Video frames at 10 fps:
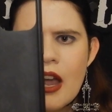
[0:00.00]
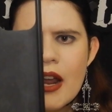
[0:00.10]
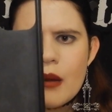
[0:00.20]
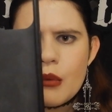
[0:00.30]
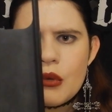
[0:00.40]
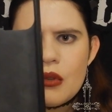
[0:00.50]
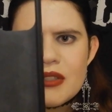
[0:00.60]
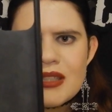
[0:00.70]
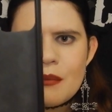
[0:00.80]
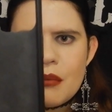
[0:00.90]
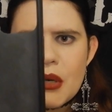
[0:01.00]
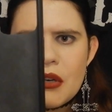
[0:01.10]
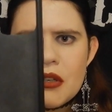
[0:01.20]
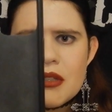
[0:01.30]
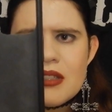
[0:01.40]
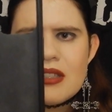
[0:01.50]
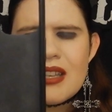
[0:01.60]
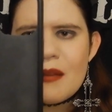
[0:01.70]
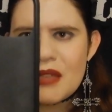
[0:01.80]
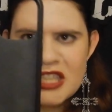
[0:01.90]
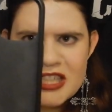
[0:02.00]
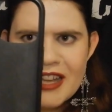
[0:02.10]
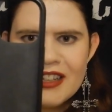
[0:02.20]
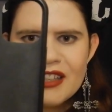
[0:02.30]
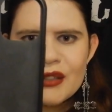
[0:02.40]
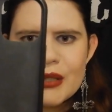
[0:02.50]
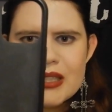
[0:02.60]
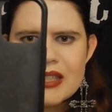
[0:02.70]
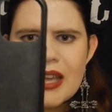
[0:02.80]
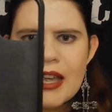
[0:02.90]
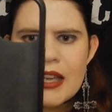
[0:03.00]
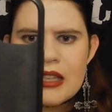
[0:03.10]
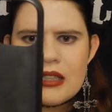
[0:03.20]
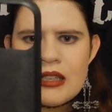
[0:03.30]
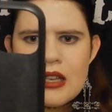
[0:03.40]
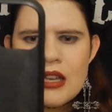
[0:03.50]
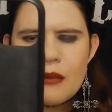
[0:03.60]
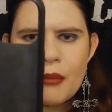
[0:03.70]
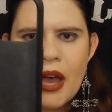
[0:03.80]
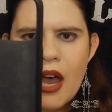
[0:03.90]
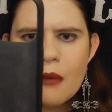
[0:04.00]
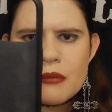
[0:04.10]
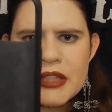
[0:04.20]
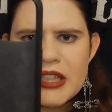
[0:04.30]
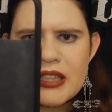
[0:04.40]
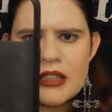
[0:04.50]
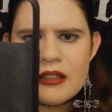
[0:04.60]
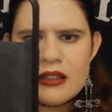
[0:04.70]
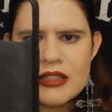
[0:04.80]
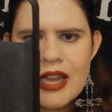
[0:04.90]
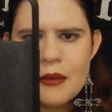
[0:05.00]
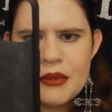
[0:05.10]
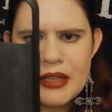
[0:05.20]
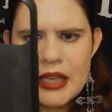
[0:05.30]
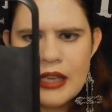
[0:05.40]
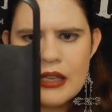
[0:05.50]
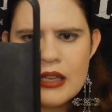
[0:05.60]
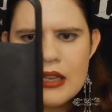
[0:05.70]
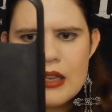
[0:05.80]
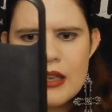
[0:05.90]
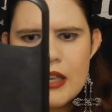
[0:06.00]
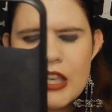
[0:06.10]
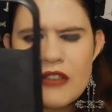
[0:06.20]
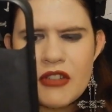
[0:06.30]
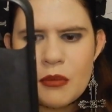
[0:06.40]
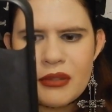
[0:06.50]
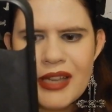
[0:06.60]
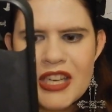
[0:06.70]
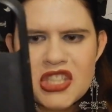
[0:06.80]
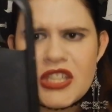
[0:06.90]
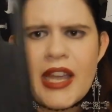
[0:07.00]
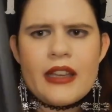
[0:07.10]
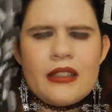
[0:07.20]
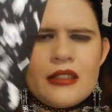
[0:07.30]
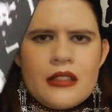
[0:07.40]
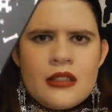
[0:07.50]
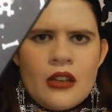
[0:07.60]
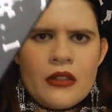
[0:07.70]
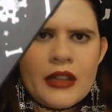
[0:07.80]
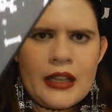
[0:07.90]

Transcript: eyeball, some bones, a machete it looks like, palm reading type thing, even a planchette on